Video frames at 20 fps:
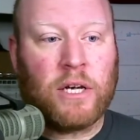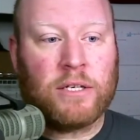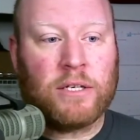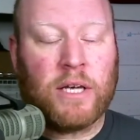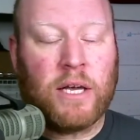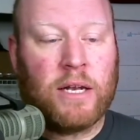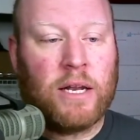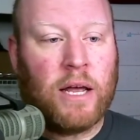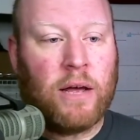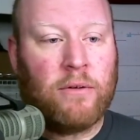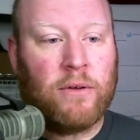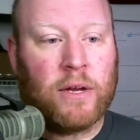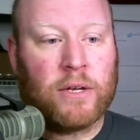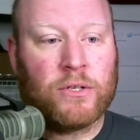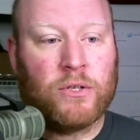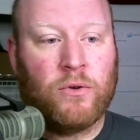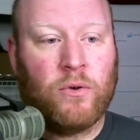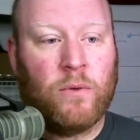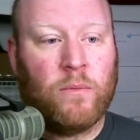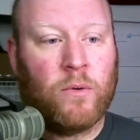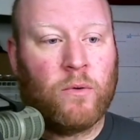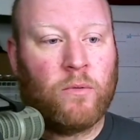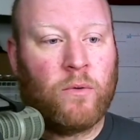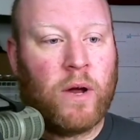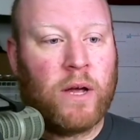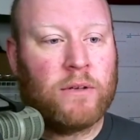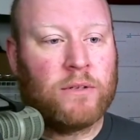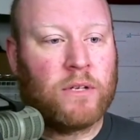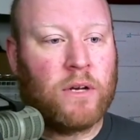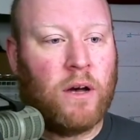I sat down next to him at
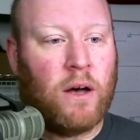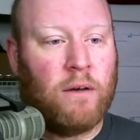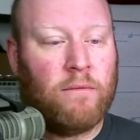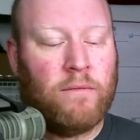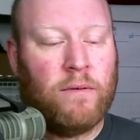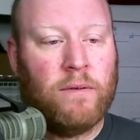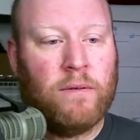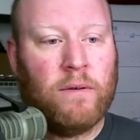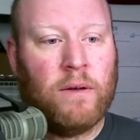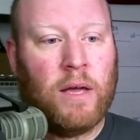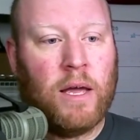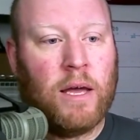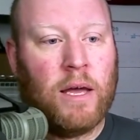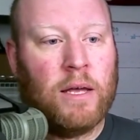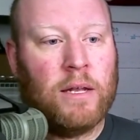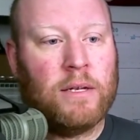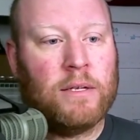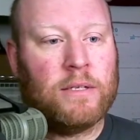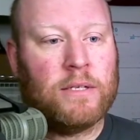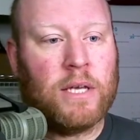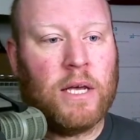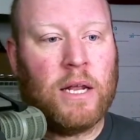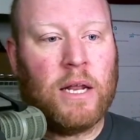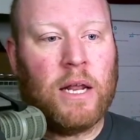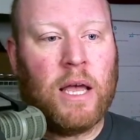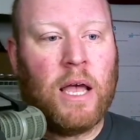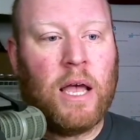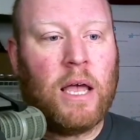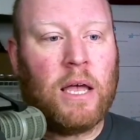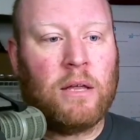RailsConf and said,
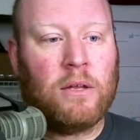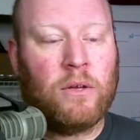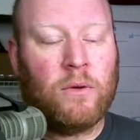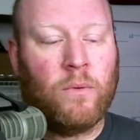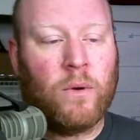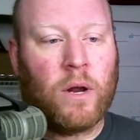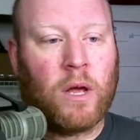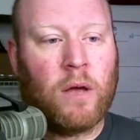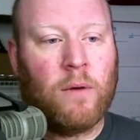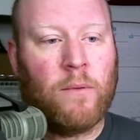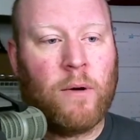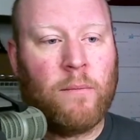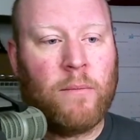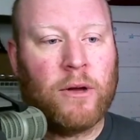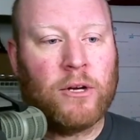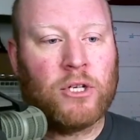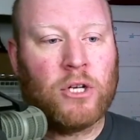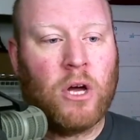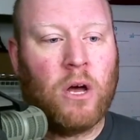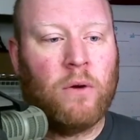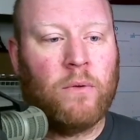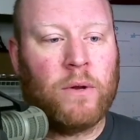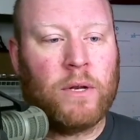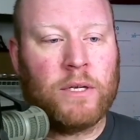hey, do you want to come on my show?